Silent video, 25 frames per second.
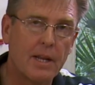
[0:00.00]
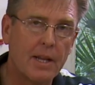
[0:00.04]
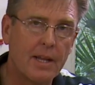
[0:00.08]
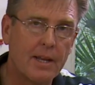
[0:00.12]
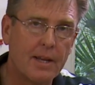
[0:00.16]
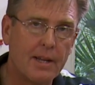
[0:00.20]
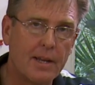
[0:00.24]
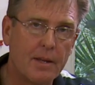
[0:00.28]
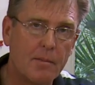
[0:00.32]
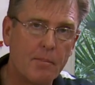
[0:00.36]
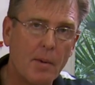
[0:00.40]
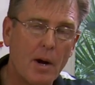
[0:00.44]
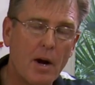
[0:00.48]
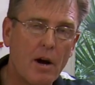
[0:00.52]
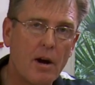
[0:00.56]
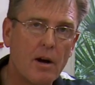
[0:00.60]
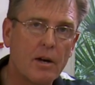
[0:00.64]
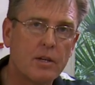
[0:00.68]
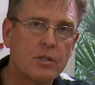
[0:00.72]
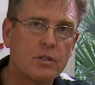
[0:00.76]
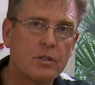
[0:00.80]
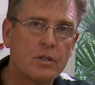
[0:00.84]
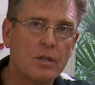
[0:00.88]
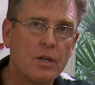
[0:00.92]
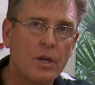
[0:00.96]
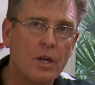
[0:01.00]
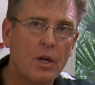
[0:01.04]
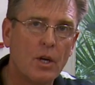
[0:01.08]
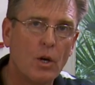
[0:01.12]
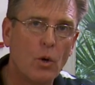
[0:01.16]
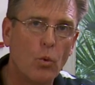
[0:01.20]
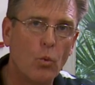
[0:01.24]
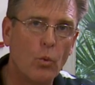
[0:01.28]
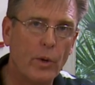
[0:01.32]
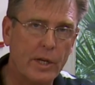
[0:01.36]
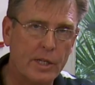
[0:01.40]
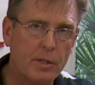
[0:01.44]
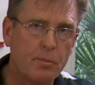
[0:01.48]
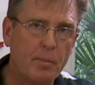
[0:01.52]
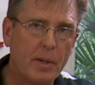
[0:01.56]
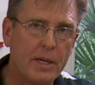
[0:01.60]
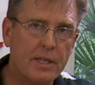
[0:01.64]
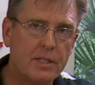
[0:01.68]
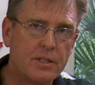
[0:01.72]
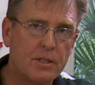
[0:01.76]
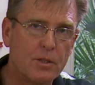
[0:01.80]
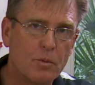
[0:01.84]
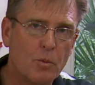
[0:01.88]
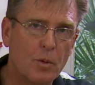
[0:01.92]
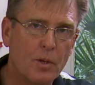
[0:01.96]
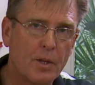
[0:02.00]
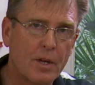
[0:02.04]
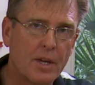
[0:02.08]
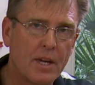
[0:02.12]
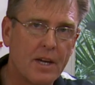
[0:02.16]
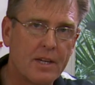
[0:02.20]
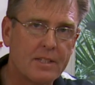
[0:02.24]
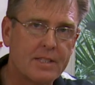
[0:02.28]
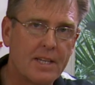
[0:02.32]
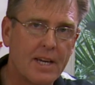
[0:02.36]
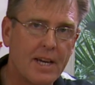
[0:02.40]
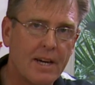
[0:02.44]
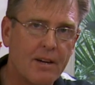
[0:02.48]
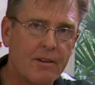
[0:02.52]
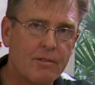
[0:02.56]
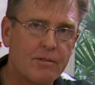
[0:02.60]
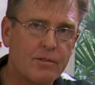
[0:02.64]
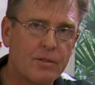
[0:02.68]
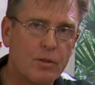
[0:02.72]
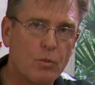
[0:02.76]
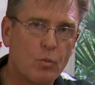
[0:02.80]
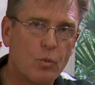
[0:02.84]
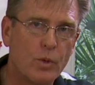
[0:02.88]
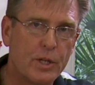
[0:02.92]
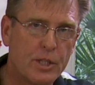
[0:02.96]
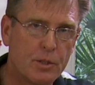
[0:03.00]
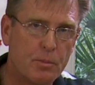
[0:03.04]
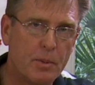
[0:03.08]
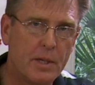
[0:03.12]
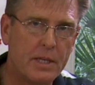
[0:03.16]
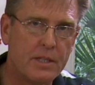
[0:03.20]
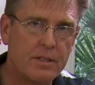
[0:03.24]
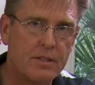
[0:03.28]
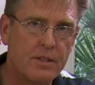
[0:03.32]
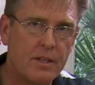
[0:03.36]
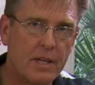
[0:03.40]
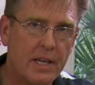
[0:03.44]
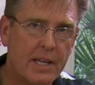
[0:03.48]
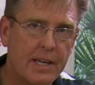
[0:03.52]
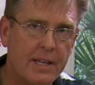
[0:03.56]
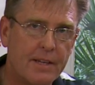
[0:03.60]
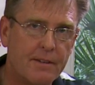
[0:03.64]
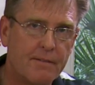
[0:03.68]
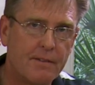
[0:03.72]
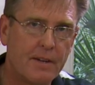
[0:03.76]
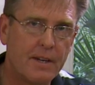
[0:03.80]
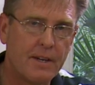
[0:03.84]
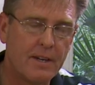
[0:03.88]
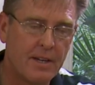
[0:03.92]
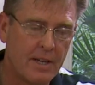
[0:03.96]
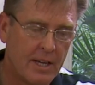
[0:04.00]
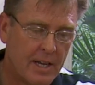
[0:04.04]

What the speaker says: clearly marks which piece you want to cut out and which piece you leave.